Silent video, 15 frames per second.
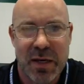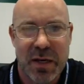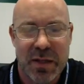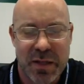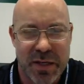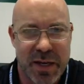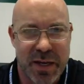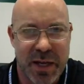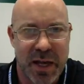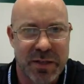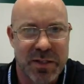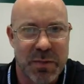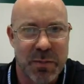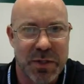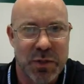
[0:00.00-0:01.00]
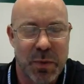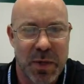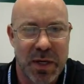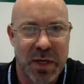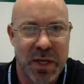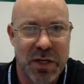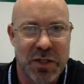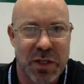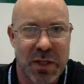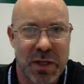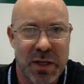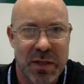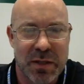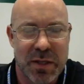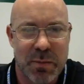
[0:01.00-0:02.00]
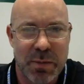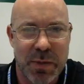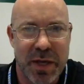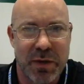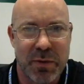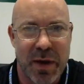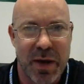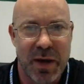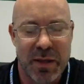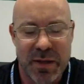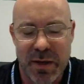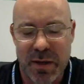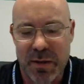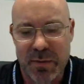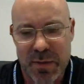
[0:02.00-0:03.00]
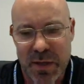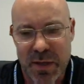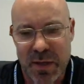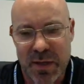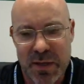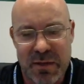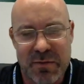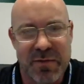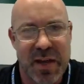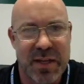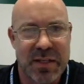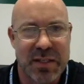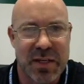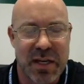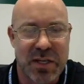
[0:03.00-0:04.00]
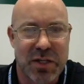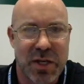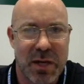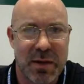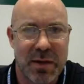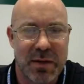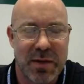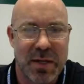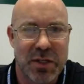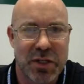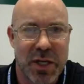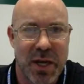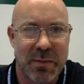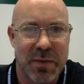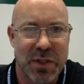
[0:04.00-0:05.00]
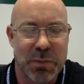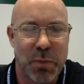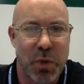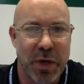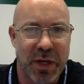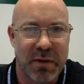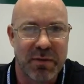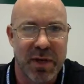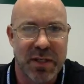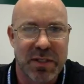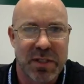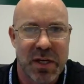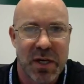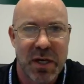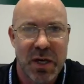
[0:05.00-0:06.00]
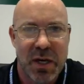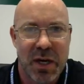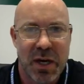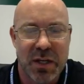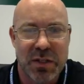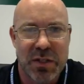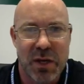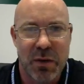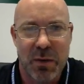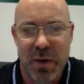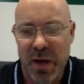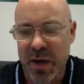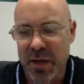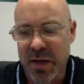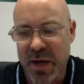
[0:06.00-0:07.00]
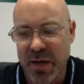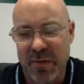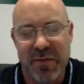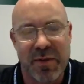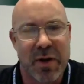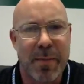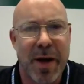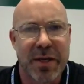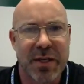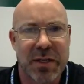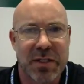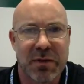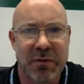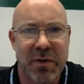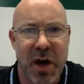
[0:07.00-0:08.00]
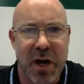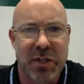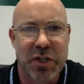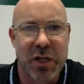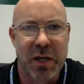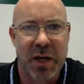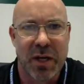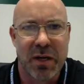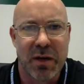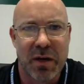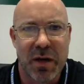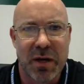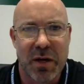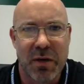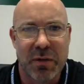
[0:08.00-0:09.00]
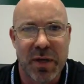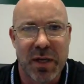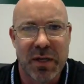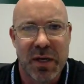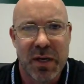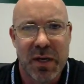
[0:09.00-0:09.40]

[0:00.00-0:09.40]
the dugouts in between each of the playground, the events, and each time the sporting events. So out of an abundance of caution. I know that